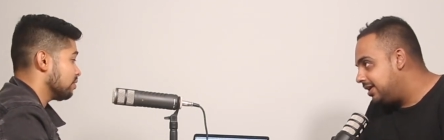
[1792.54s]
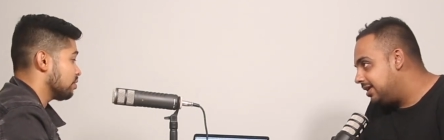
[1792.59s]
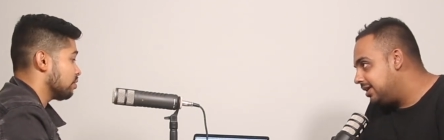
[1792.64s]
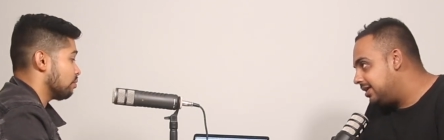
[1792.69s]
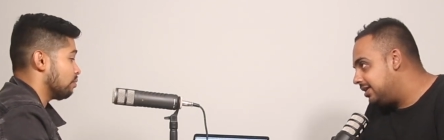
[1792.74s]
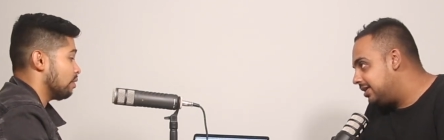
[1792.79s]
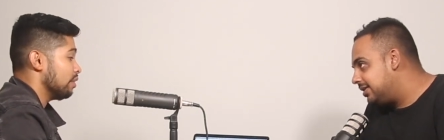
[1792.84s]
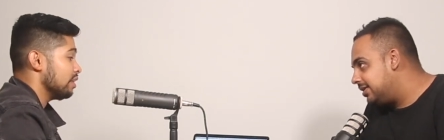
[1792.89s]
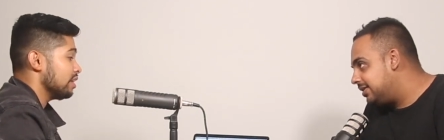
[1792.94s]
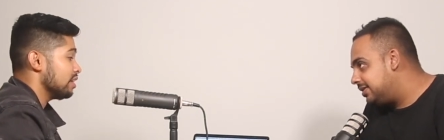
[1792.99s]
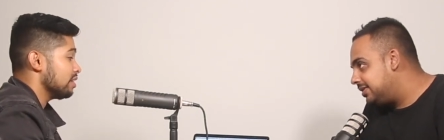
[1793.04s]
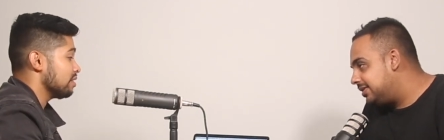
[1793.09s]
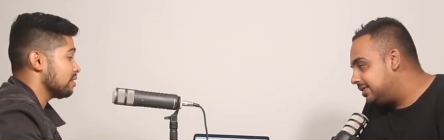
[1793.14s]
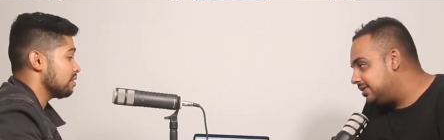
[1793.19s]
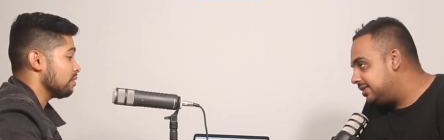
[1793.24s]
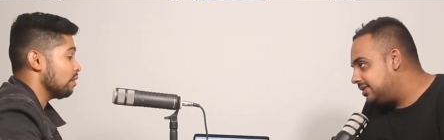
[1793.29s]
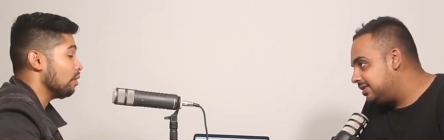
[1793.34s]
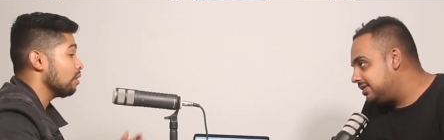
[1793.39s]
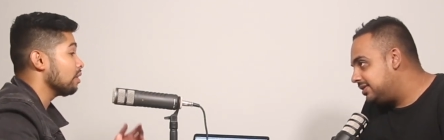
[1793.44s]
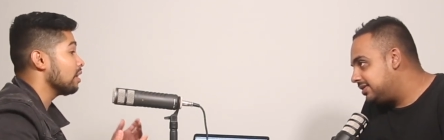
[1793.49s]
Speaker 1: Cerrone
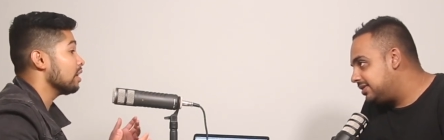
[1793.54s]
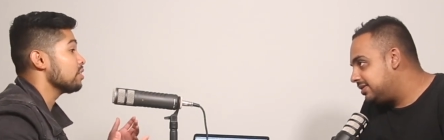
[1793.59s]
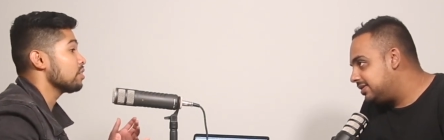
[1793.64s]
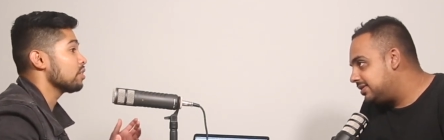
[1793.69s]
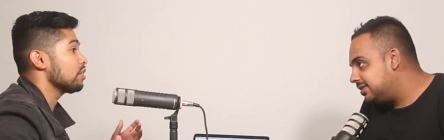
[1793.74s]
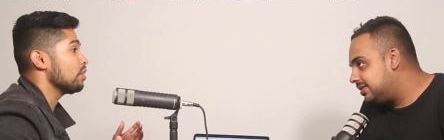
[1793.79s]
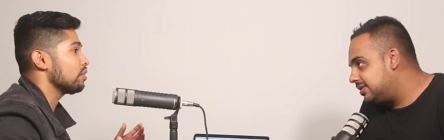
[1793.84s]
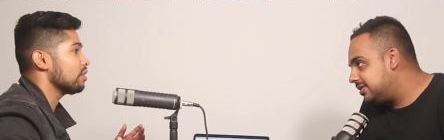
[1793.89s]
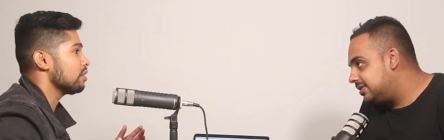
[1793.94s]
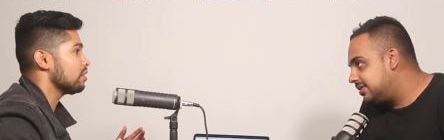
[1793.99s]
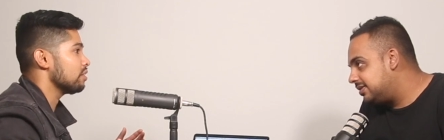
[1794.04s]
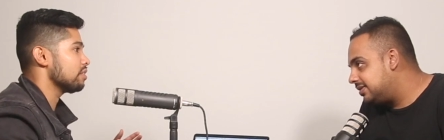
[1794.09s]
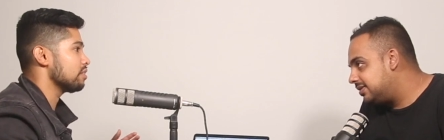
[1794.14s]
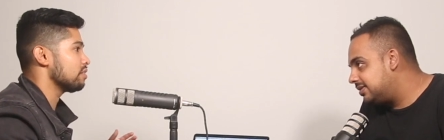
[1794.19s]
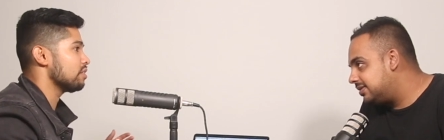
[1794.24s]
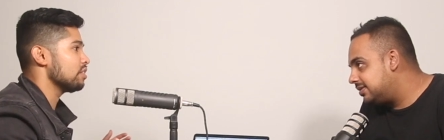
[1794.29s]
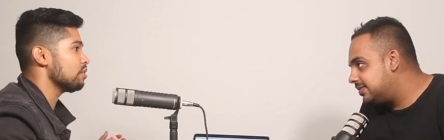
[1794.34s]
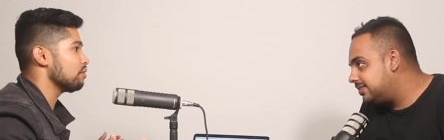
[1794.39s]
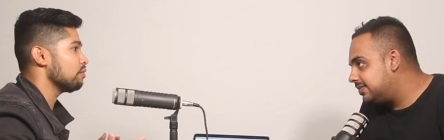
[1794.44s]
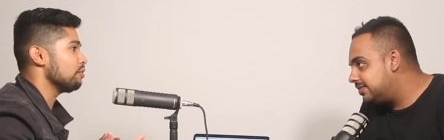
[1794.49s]
is all guns go.
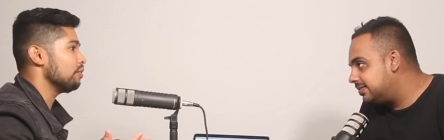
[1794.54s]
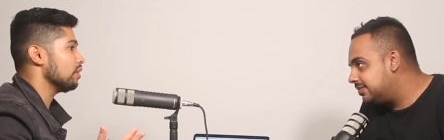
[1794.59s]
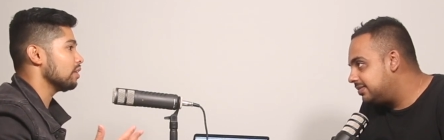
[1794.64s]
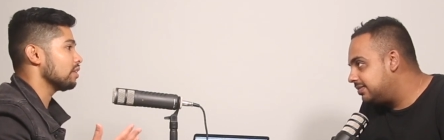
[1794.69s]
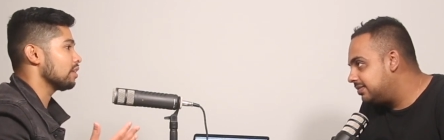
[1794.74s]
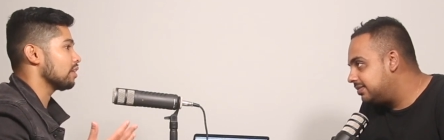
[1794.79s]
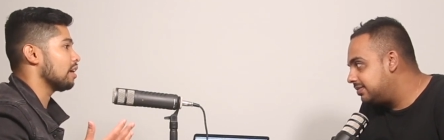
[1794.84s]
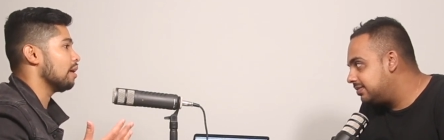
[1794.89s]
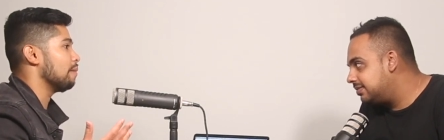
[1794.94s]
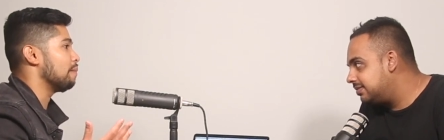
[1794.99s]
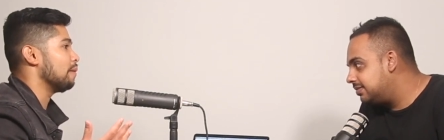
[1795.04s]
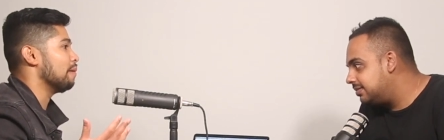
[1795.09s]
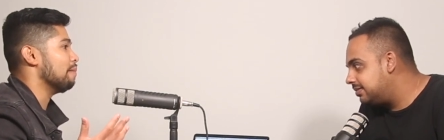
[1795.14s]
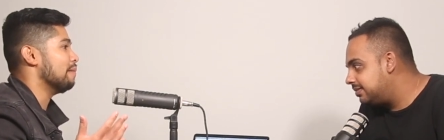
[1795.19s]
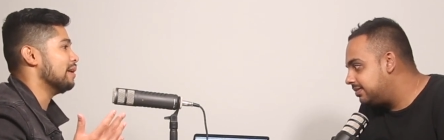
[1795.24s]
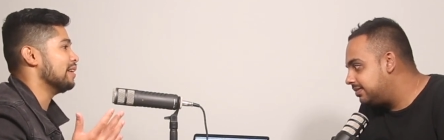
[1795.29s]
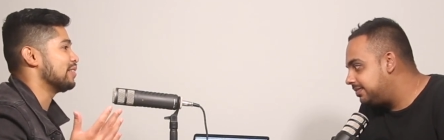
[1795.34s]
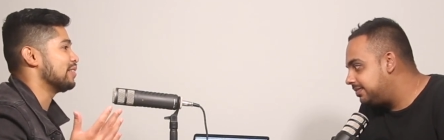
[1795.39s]
He's just fought a couple of